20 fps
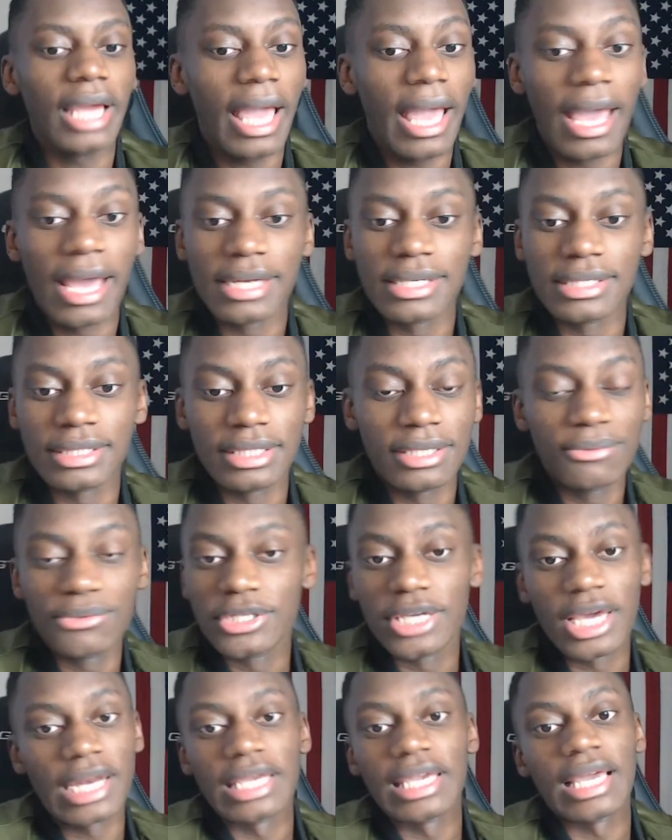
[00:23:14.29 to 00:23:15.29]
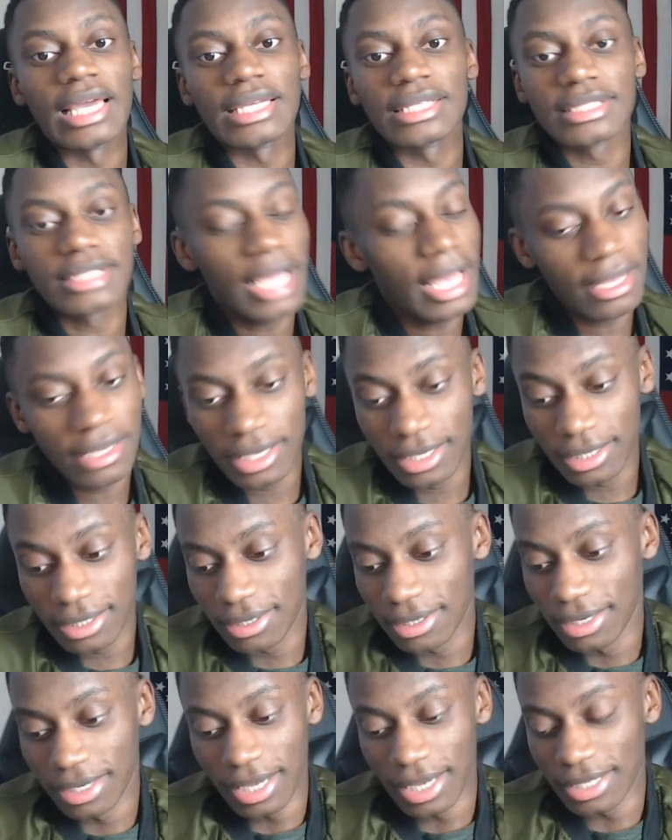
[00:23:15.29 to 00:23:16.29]
and he was gonna get
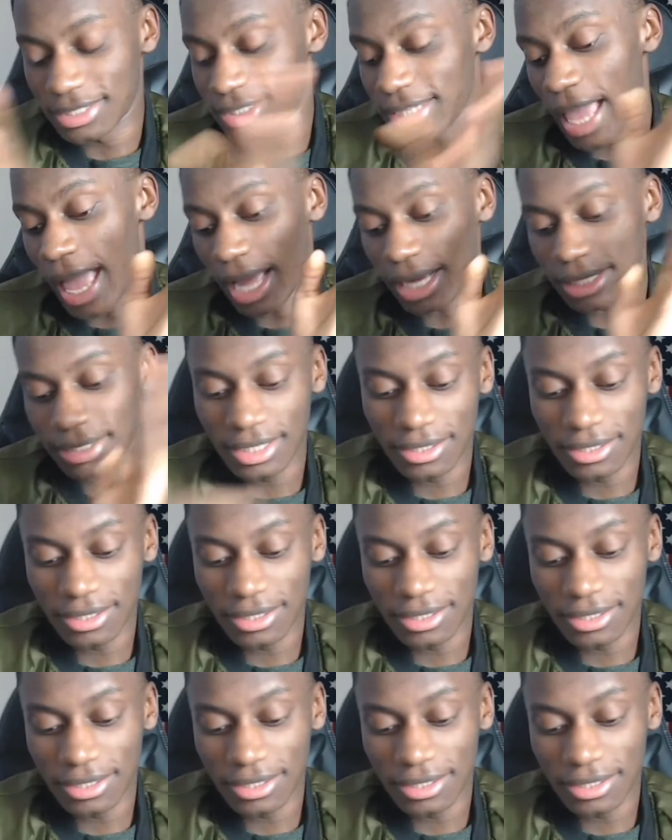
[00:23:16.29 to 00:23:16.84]
sacked,